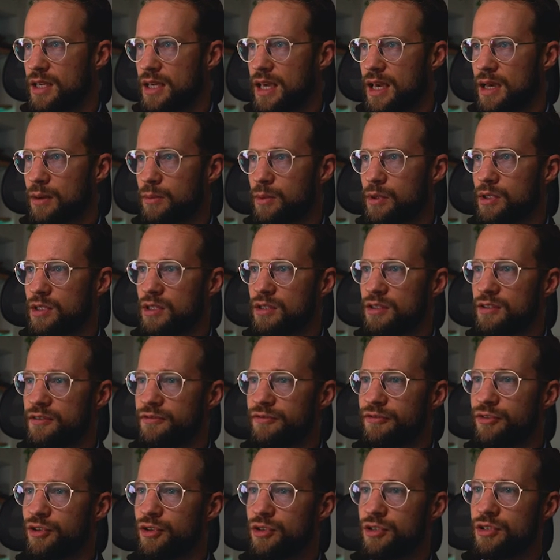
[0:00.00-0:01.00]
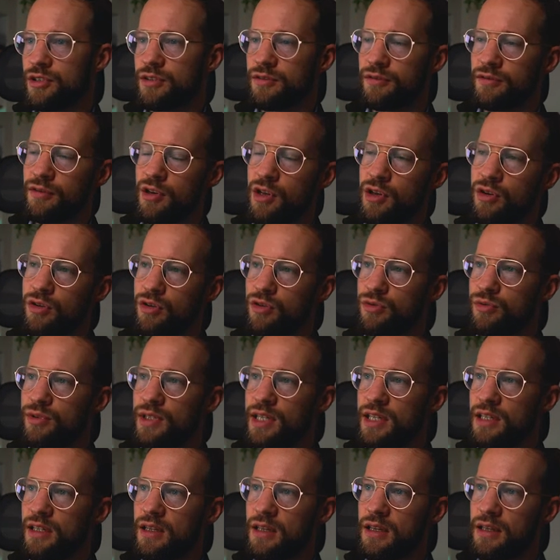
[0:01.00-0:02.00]
And we're going to first of all
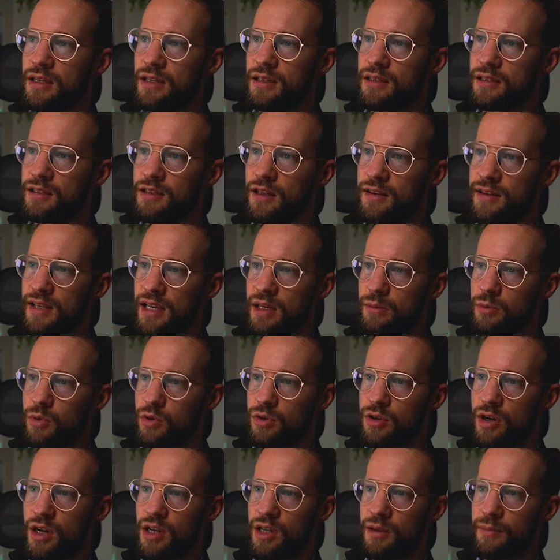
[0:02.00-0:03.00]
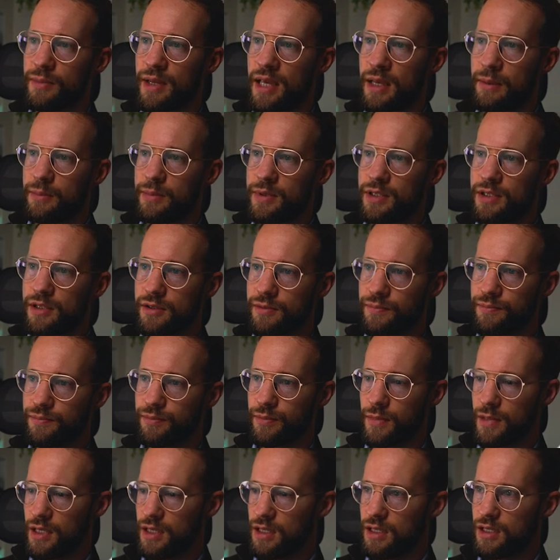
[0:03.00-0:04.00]
create a, the table column names.
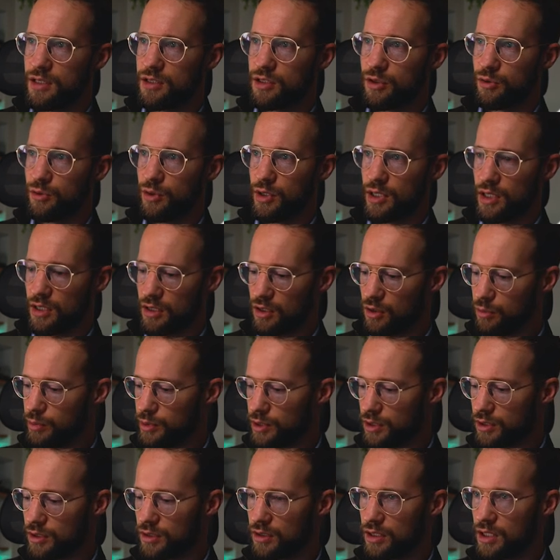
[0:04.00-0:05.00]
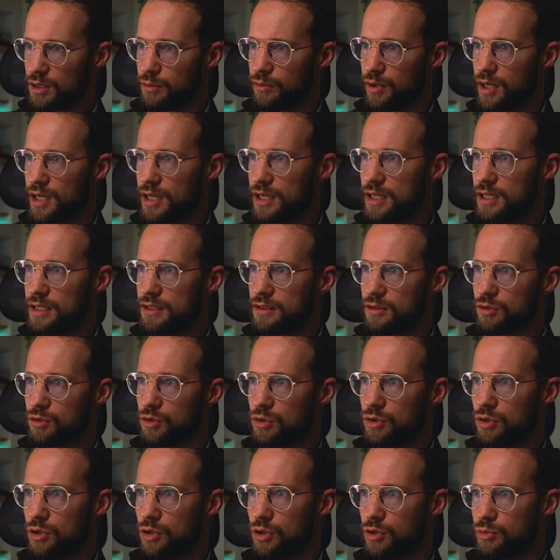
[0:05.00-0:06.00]
So you can open a curly bracket
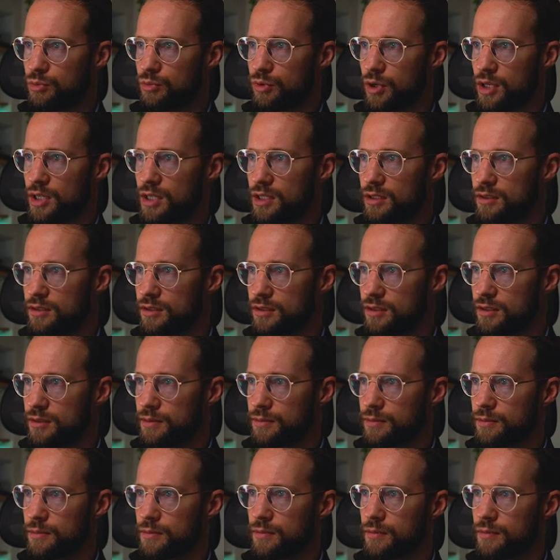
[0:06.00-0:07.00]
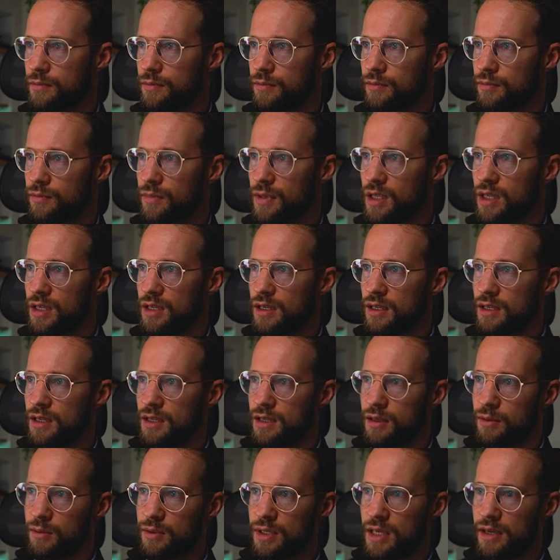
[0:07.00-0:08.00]
called product.
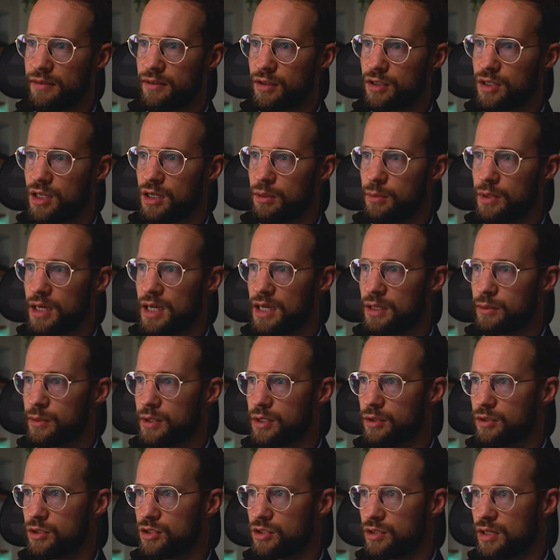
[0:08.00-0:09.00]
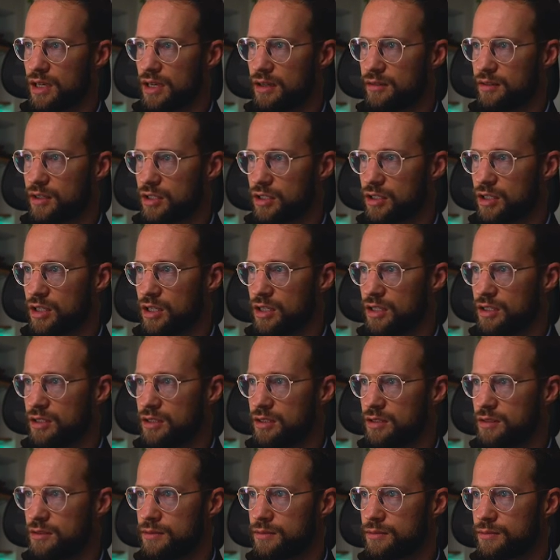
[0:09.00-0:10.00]
We have a comma and we also have a
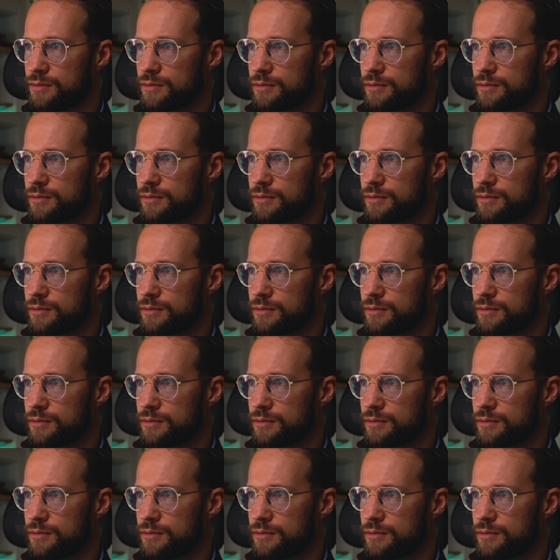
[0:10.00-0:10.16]
color.